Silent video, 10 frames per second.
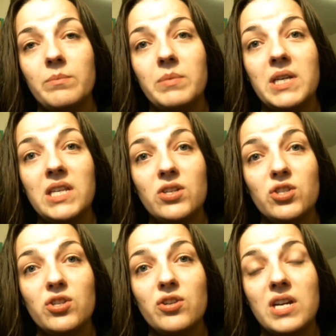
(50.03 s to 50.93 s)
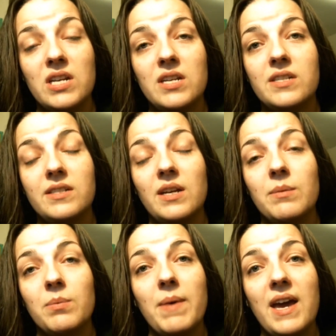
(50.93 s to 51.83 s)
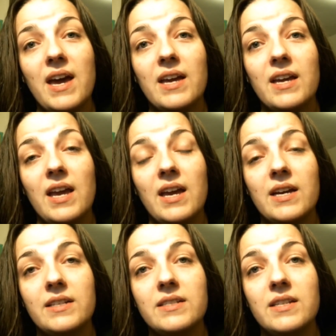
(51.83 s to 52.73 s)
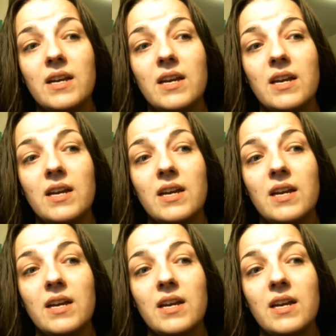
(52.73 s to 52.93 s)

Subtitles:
Pediasure in his diaper bag, and